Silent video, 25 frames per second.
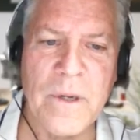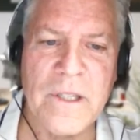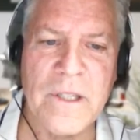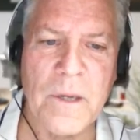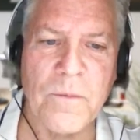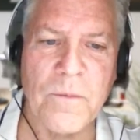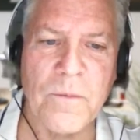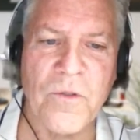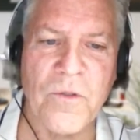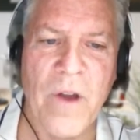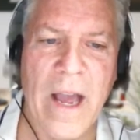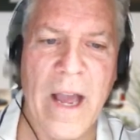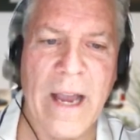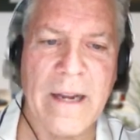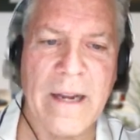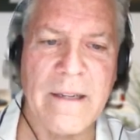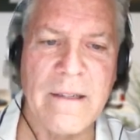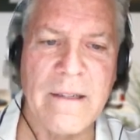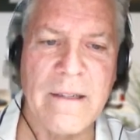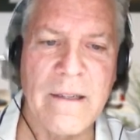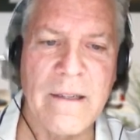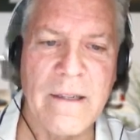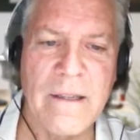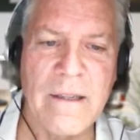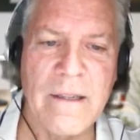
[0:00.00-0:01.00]
Then we
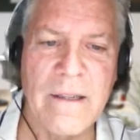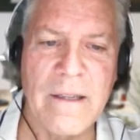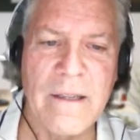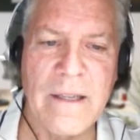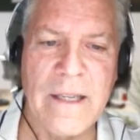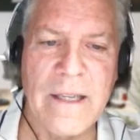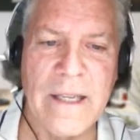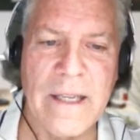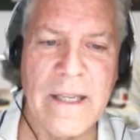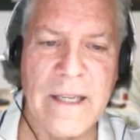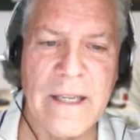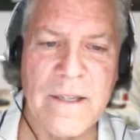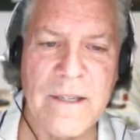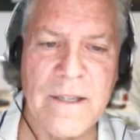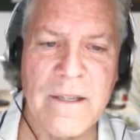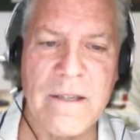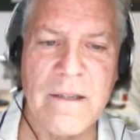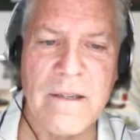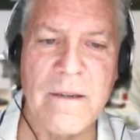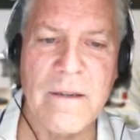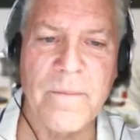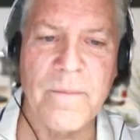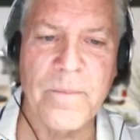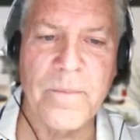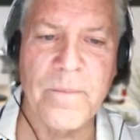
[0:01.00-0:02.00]
subtract
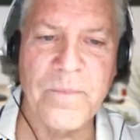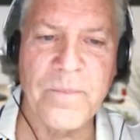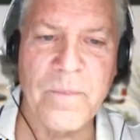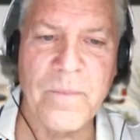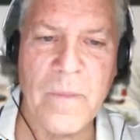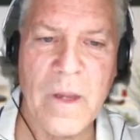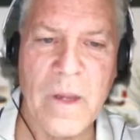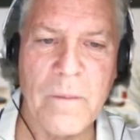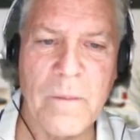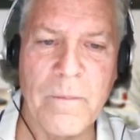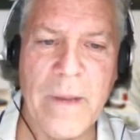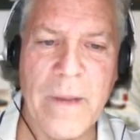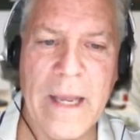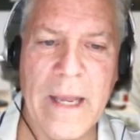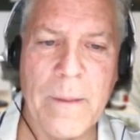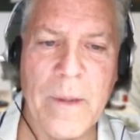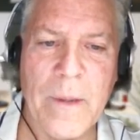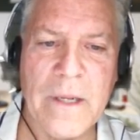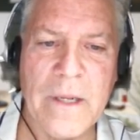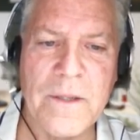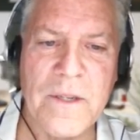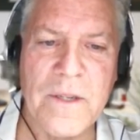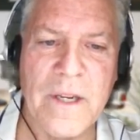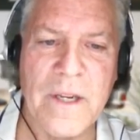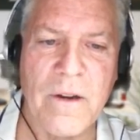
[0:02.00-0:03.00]
his
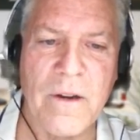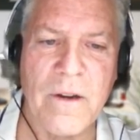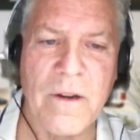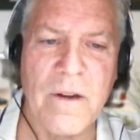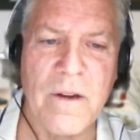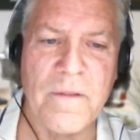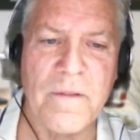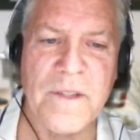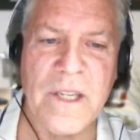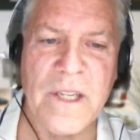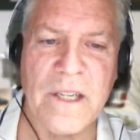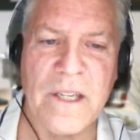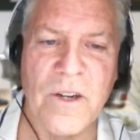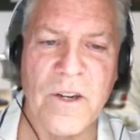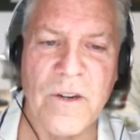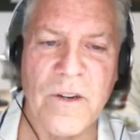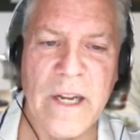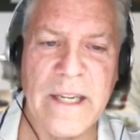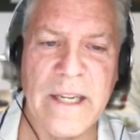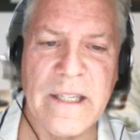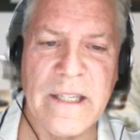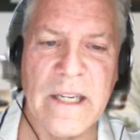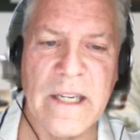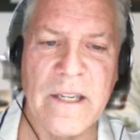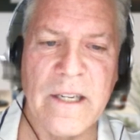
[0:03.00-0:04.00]
payments here of
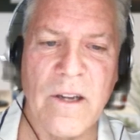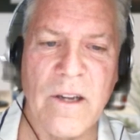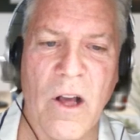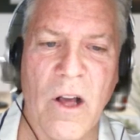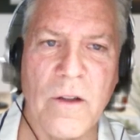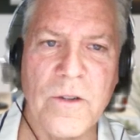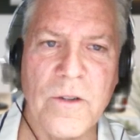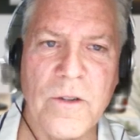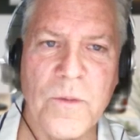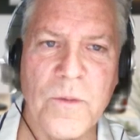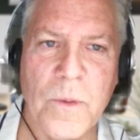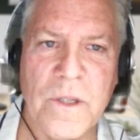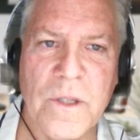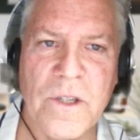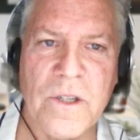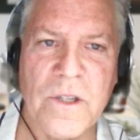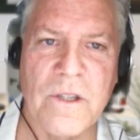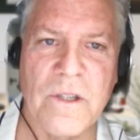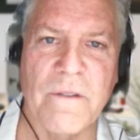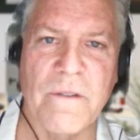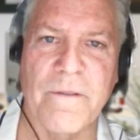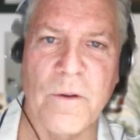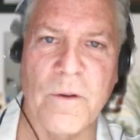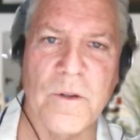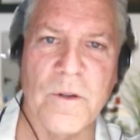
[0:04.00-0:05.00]
$618,
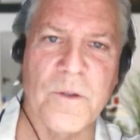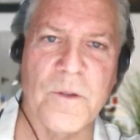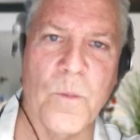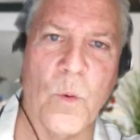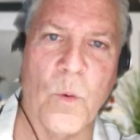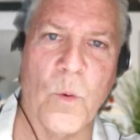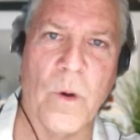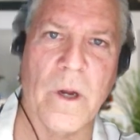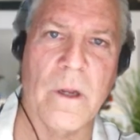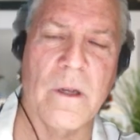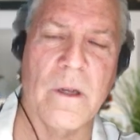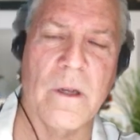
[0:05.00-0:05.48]
which is the